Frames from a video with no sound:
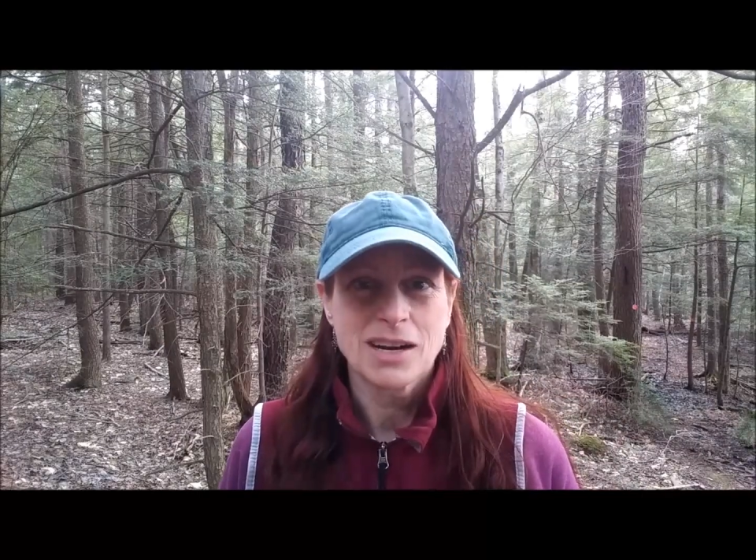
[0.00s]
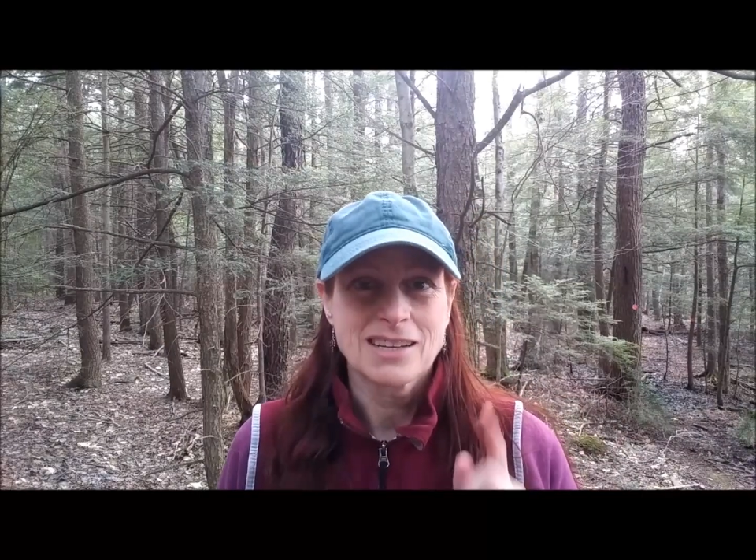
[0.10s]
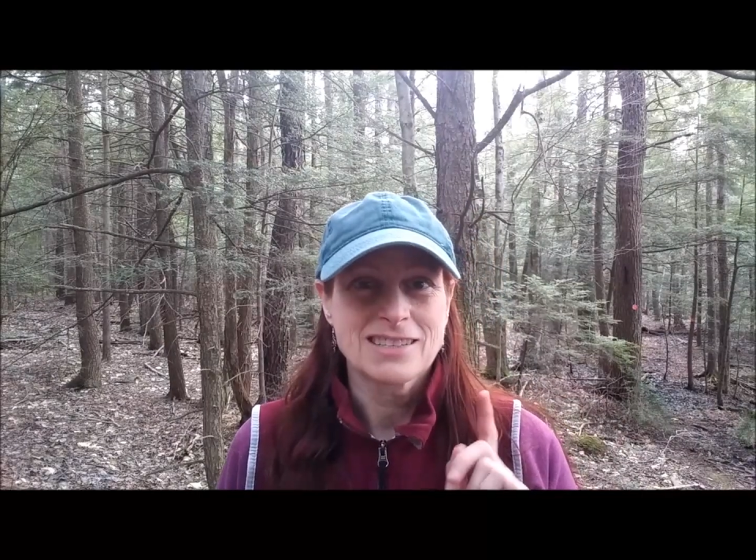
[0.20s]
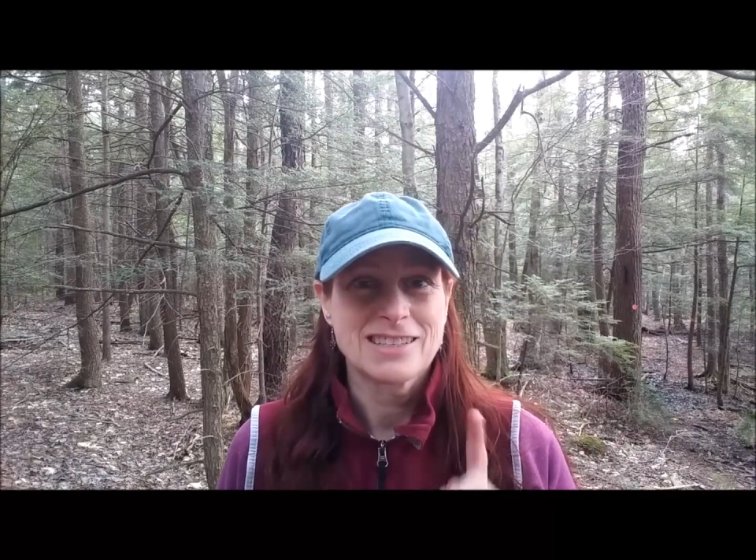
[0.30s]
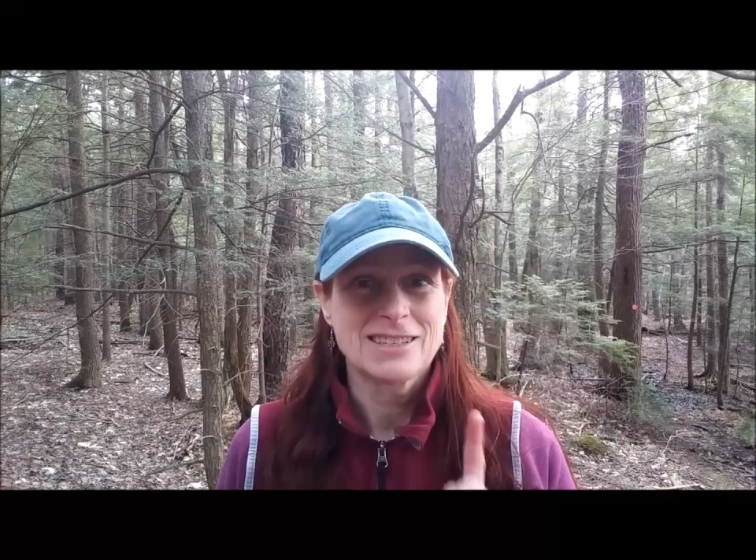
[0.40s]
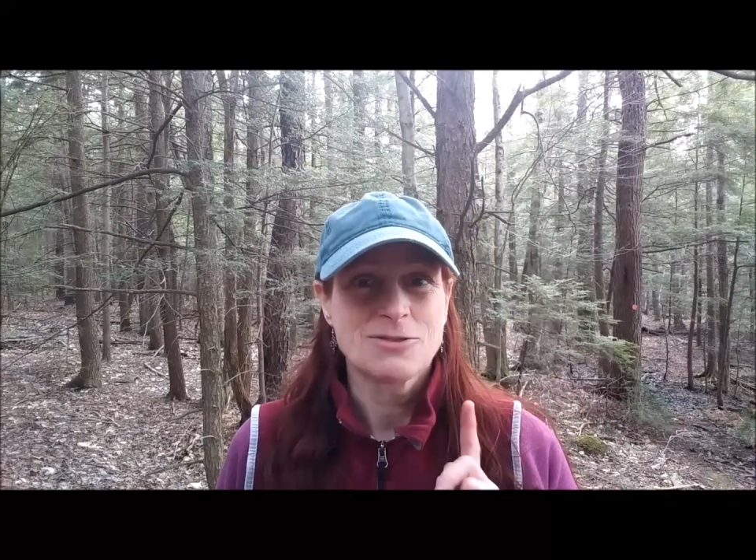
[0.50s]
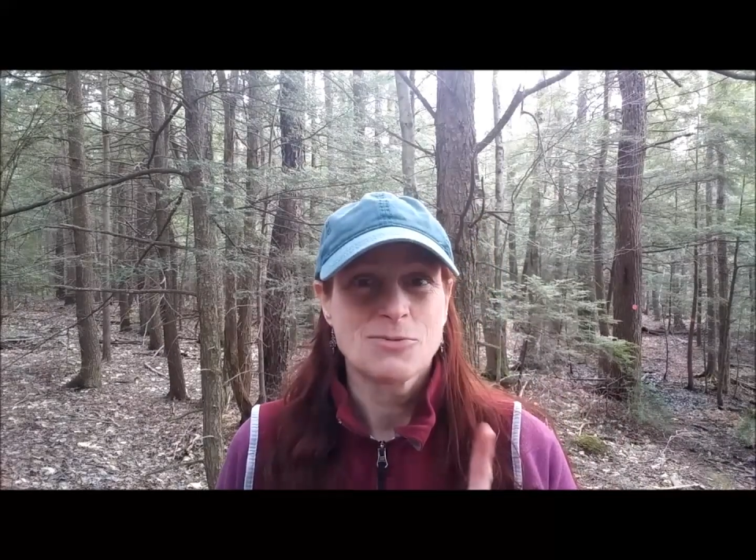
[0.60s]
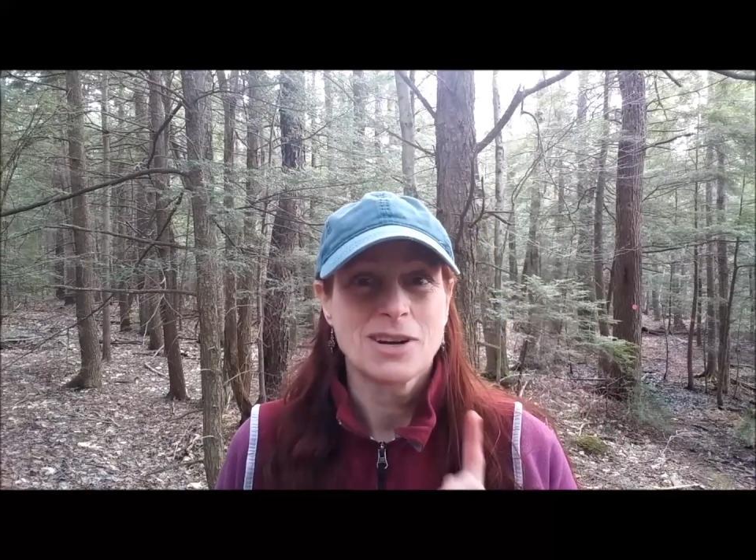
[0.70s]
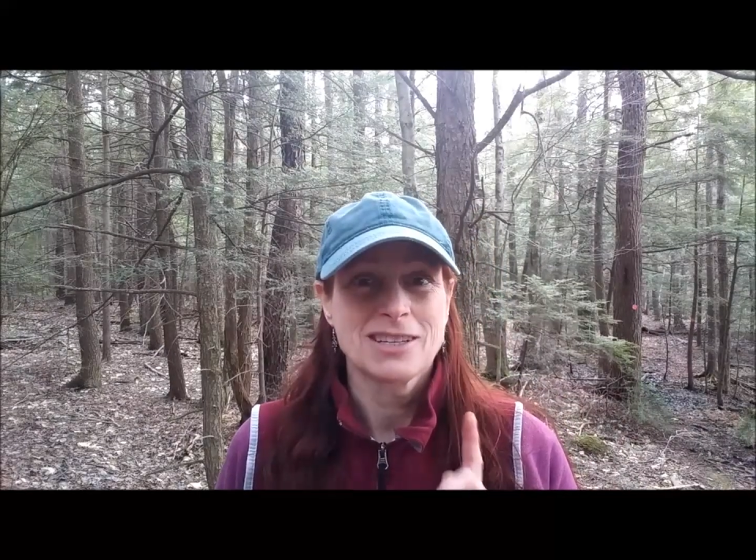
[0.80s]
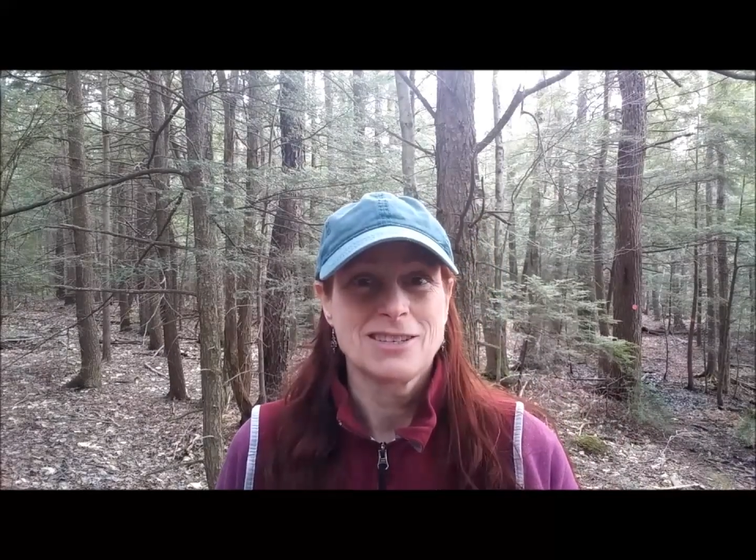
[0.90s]
but I still
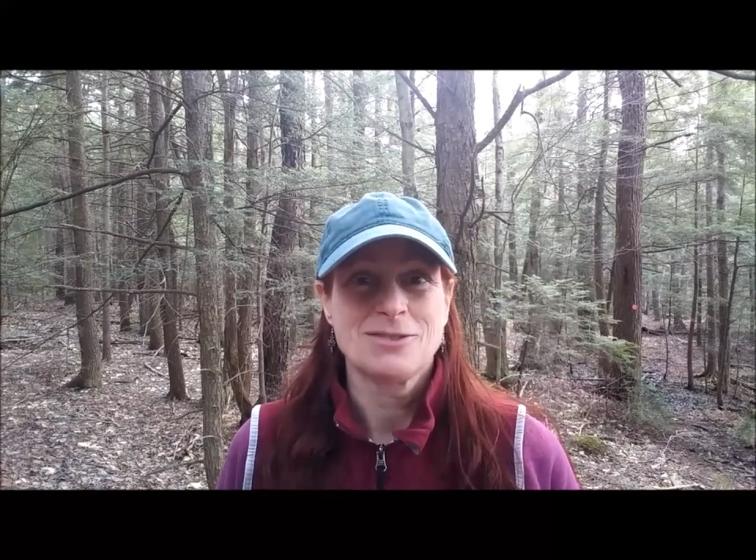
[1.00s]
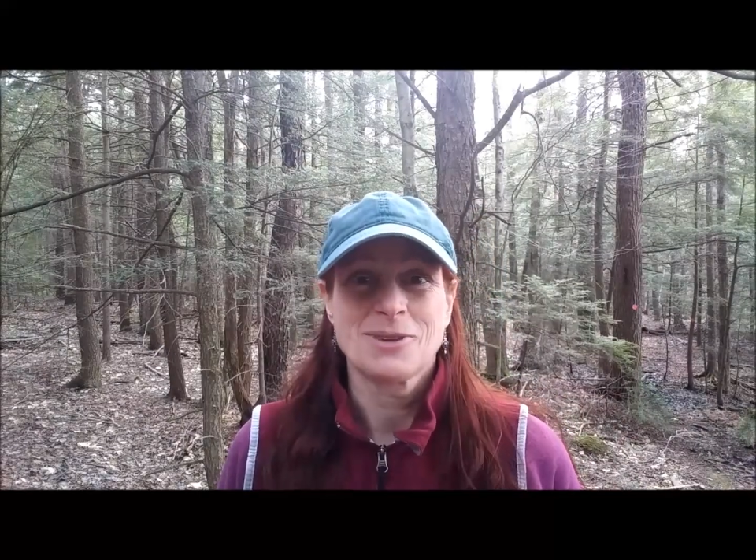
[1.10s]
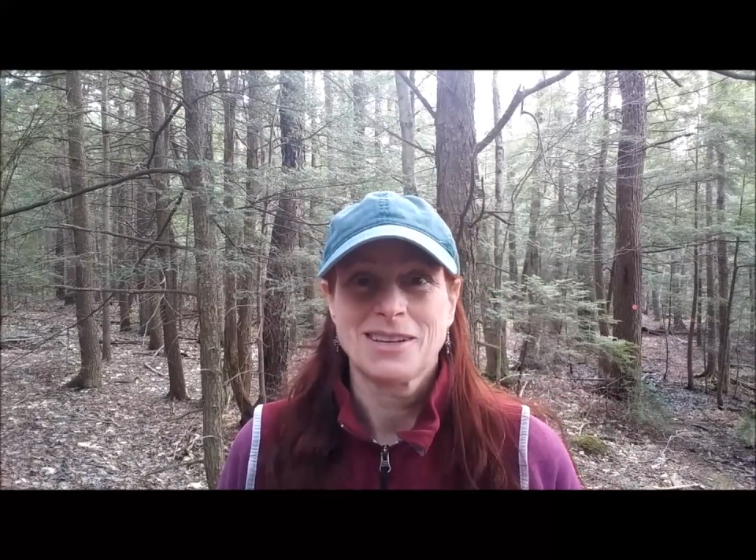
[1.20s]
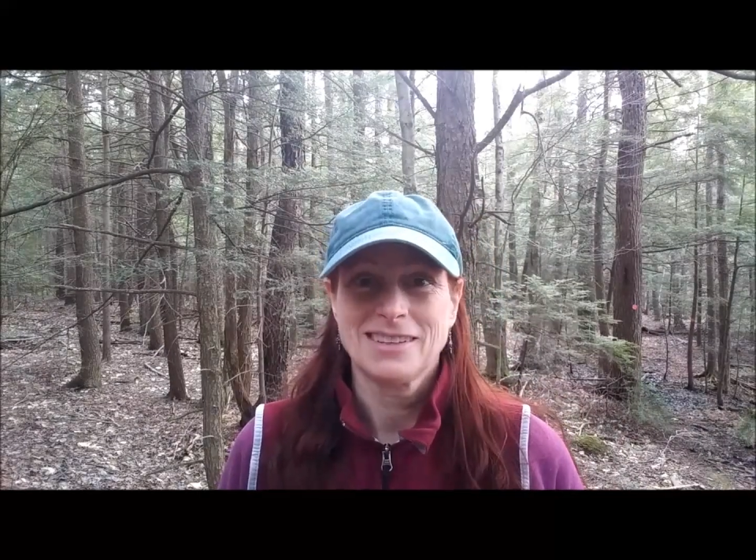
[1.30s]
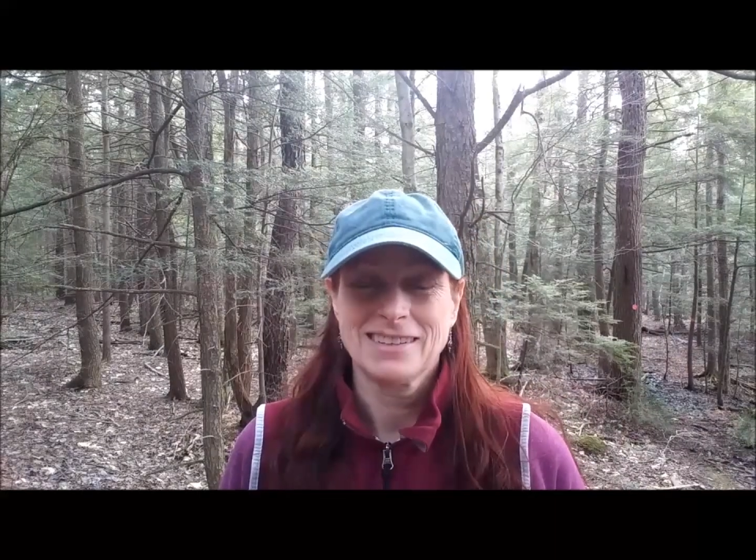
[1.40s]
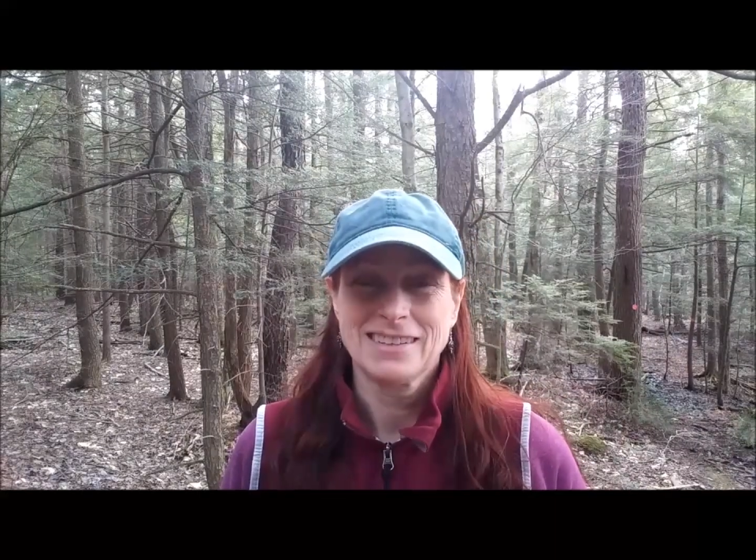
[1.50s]
want to do it.